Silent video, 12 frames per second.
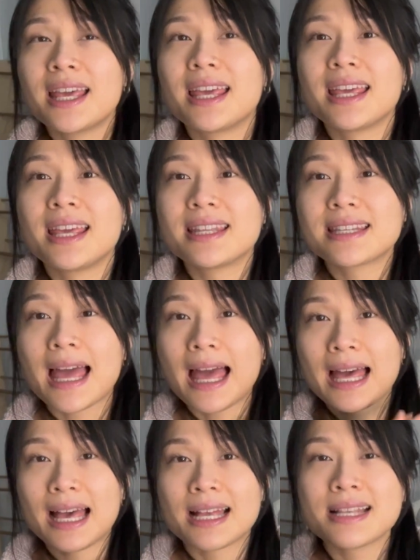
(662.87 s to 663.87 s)
it
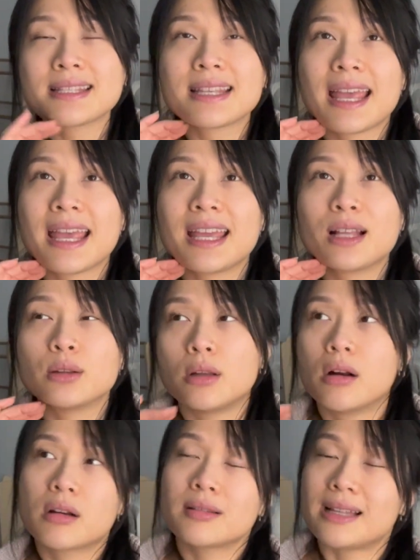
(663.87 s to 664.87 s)
has a
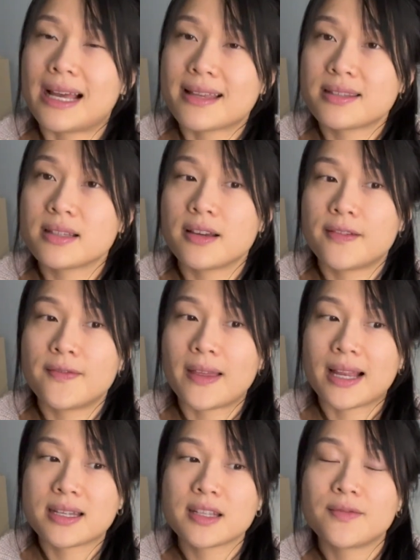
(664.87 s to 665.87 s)
longer lasting
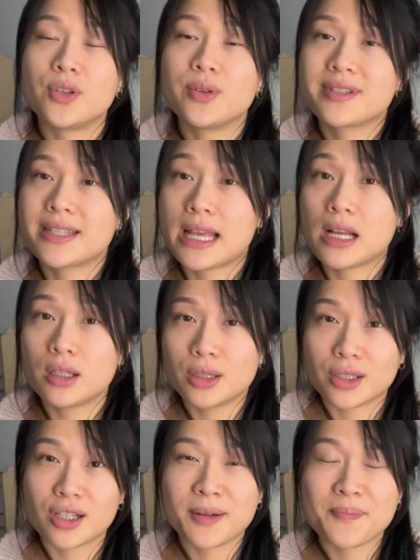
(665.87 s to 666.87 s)
effect of you staying
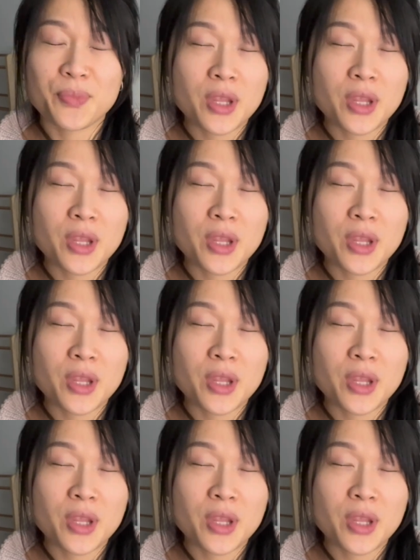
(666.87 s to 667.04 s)
alert.